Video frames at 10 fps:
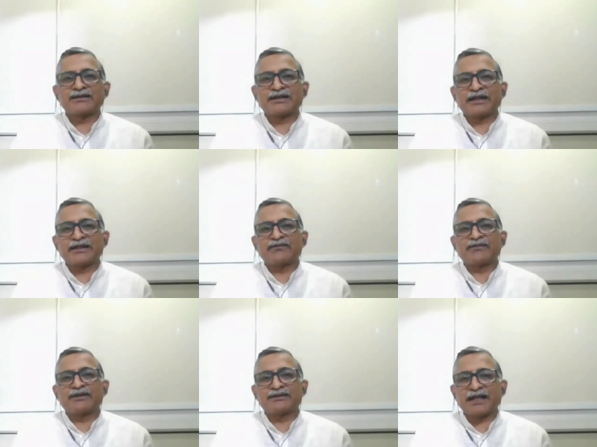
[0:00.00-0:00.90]
That's the
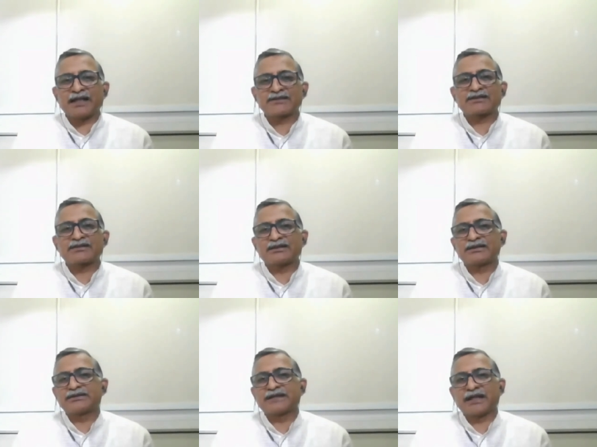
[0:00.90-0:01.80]
kind of
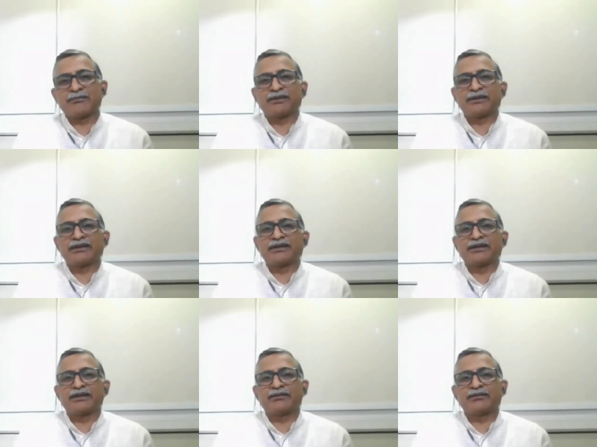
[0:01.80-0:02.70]
disaster that is
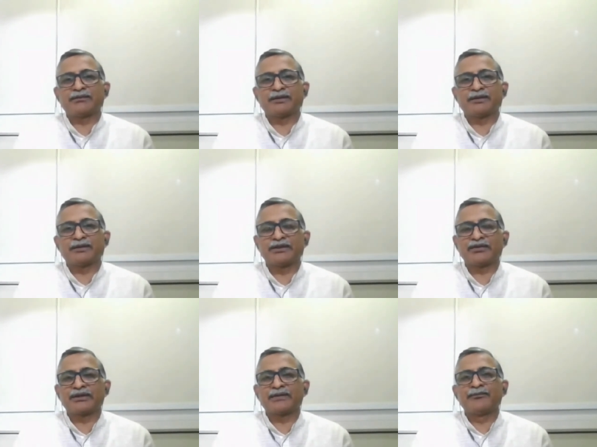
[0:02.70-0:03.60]
happening in the name of uh,
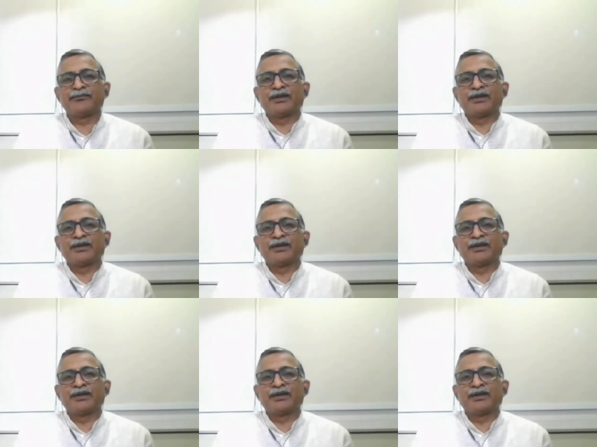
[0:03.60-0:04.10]
mercury.